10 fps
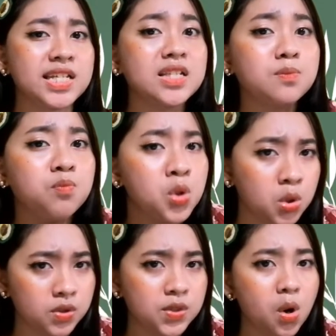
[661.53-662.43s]

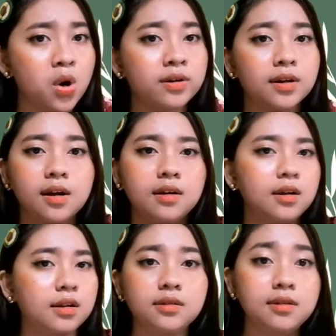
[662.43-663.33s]
inputs or
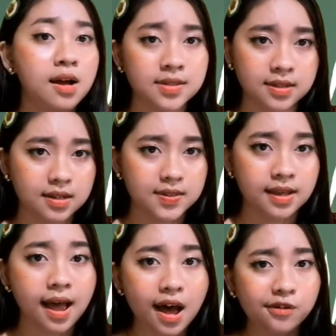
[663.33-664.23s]
losses
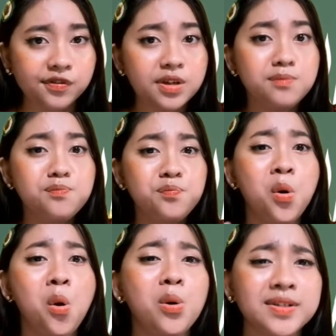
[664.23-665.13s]
have
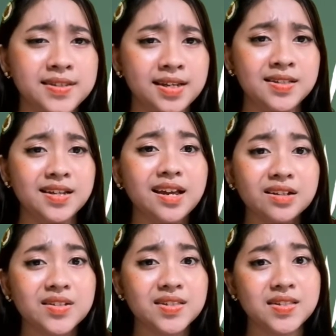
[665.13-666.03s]
important
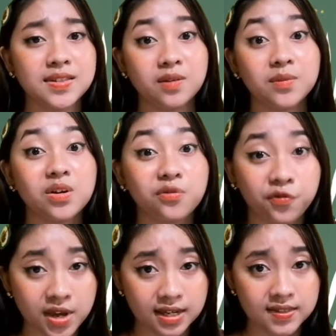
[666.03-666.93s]
ecosystem
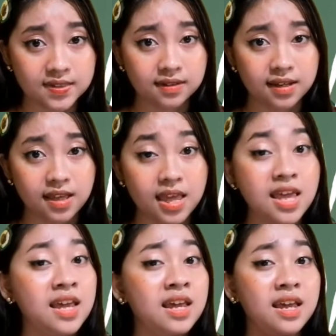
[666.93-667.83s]
effects.
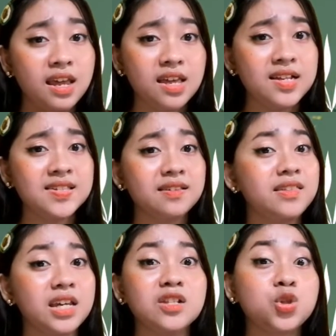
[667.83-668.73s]
It is the
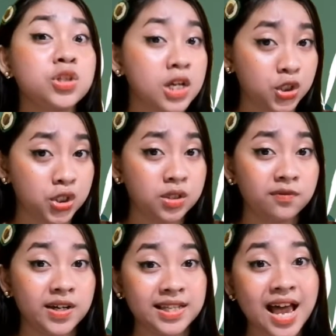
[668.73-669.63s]
introduction of
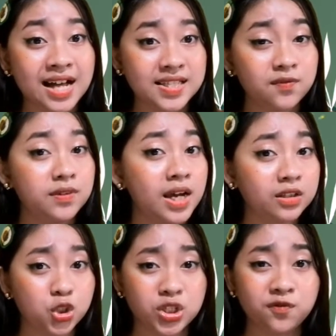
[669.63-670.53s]
an active
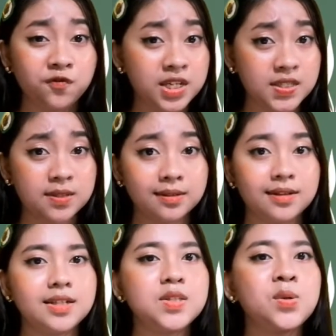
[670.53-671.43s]
nitrogen fixer
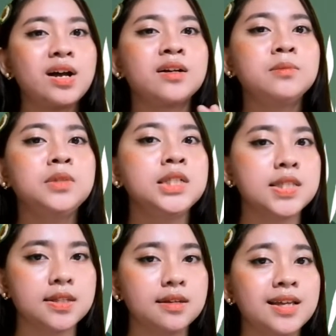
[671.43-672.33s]
into a
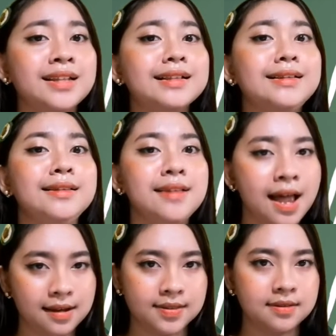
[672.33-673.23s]
community that
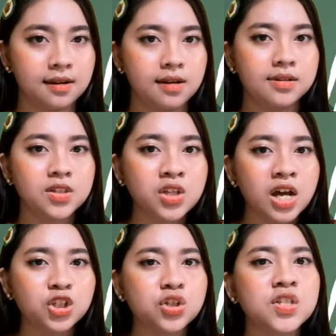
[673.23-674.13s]
lacks
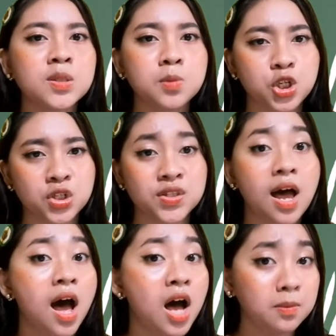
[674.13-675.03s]
such species
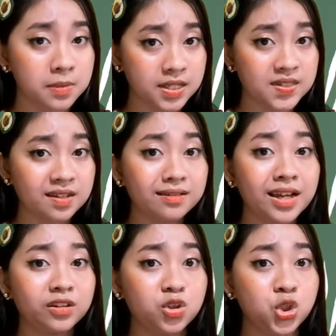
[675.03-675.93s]
augments
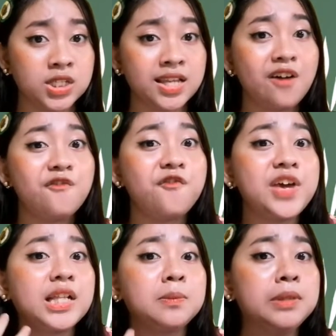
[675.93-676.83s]
nitrogen
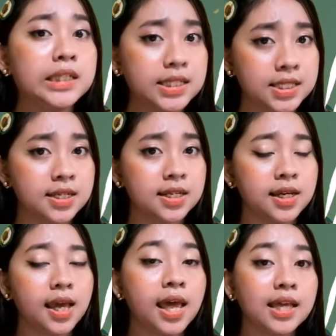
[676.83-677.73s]
availability
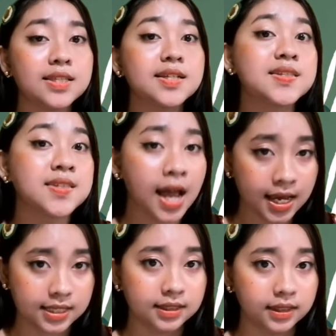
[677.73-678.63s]
and
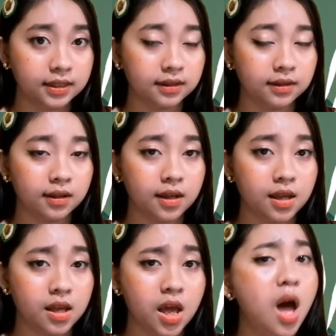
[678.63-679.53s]
cycling.
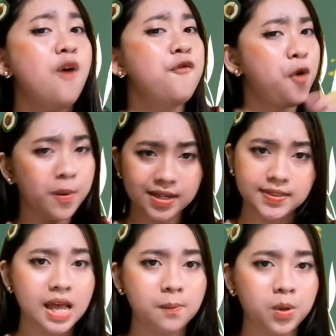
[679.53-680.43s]
For
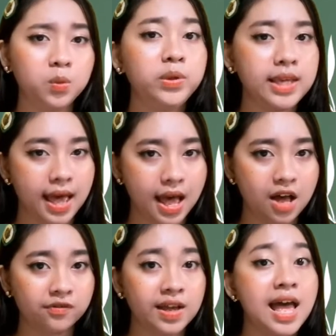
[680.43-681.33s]
example, we
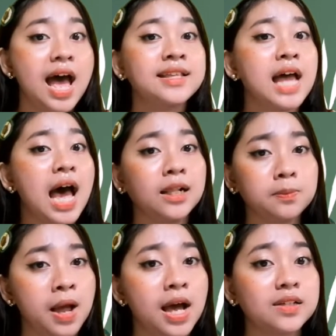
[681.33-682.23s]
have an
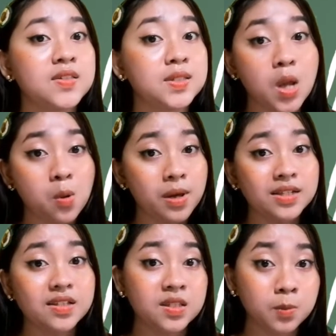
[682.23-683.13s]
alpine
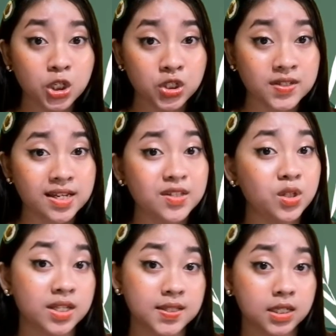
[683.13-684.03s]
snowbed species, as you
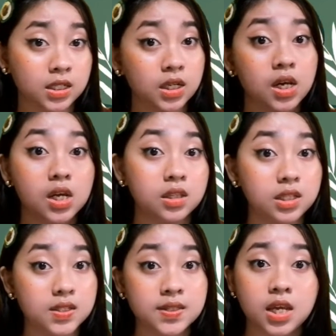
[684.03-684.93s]
can see
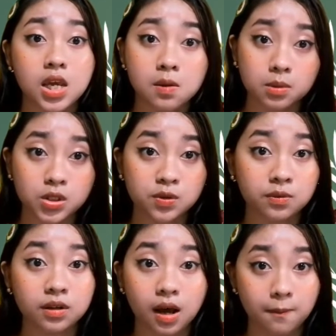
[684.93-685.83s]
this image
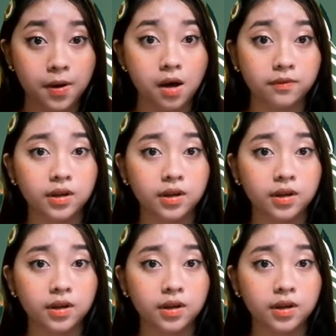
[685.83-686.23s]
above,